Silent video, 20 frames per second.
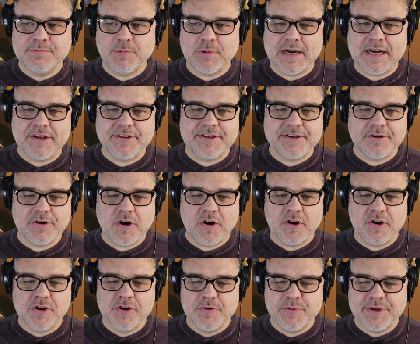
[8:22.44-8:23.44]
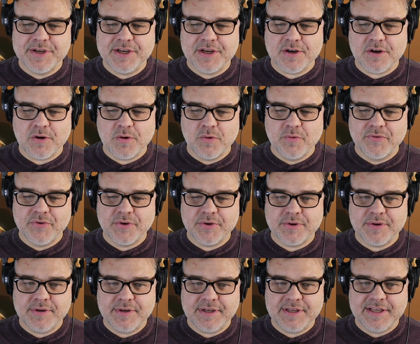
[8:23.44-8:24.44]
Wow, they're arguing
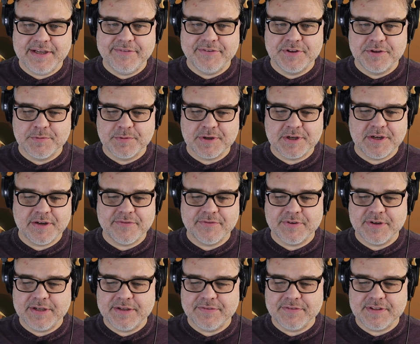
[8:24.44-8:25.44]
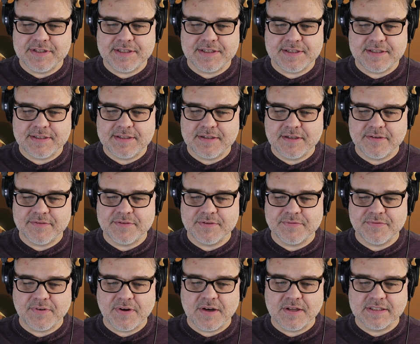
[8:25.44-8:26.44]
over even the recovery of the
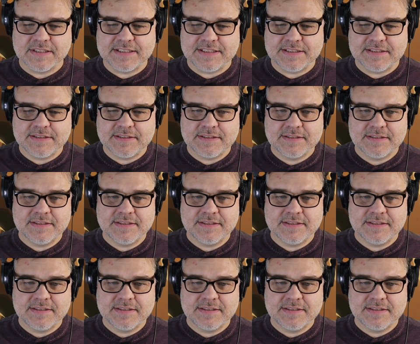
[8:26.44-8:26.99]
fallen.